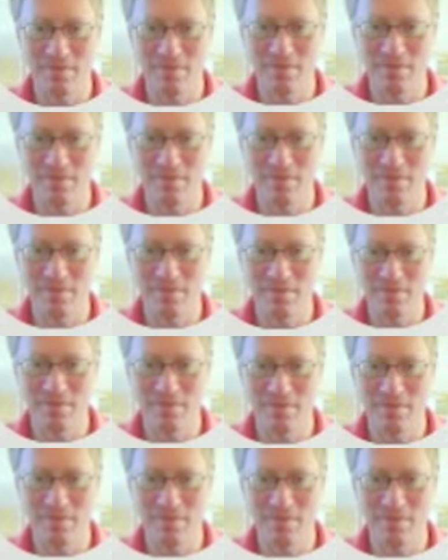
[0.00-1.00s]

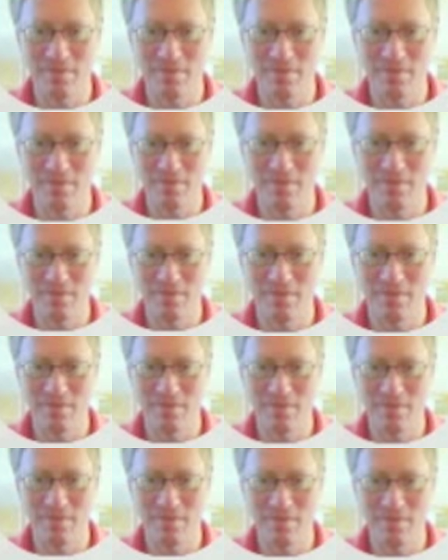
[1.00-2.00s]

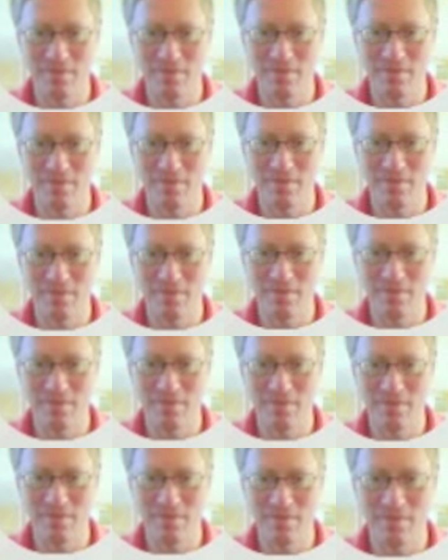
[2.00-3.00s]

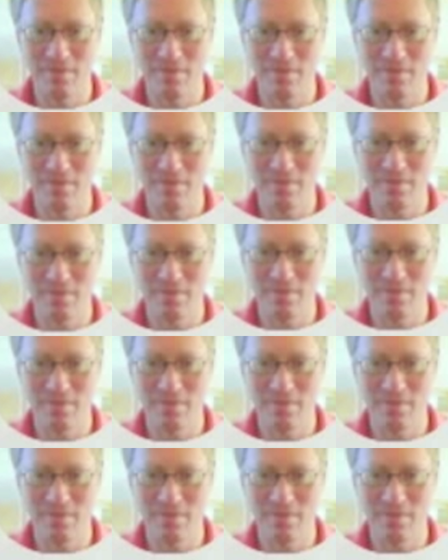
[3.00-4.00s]

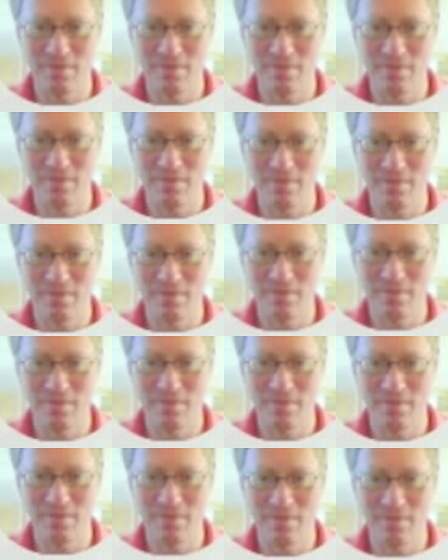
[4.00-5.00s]

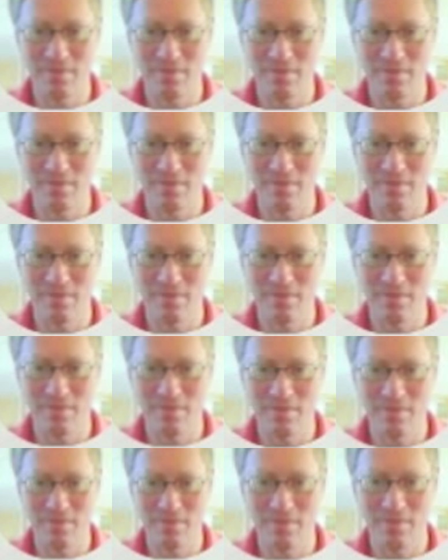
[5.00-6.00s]

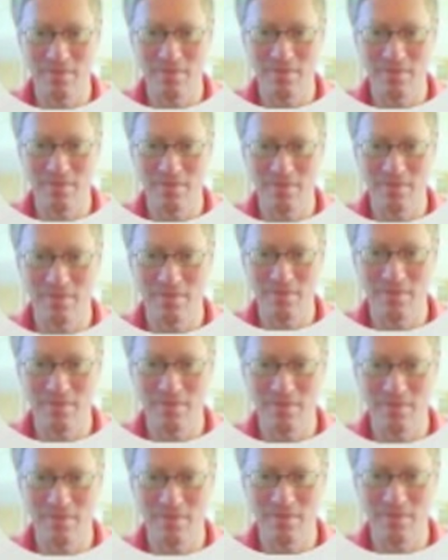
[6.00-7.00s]

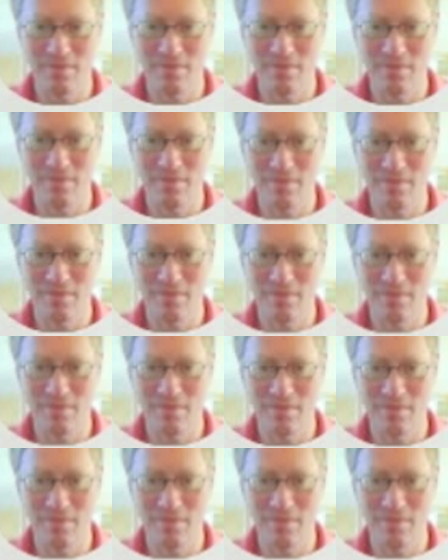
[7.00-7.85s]
This person isn't speaking.